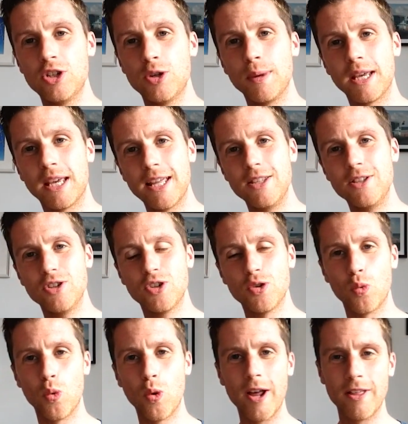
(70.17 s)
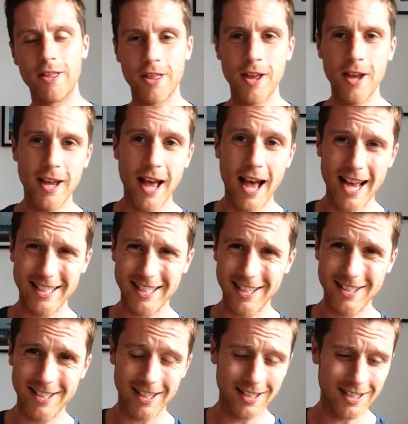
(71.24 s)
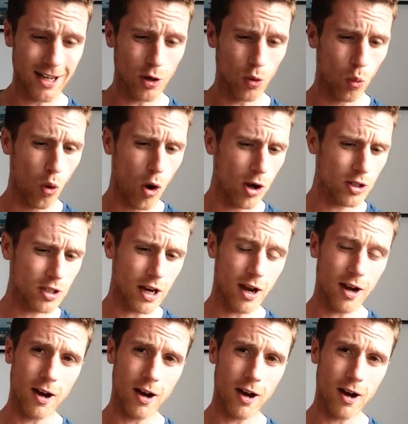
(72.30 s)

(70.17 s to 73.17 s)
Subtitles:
She begins with asking us to consider what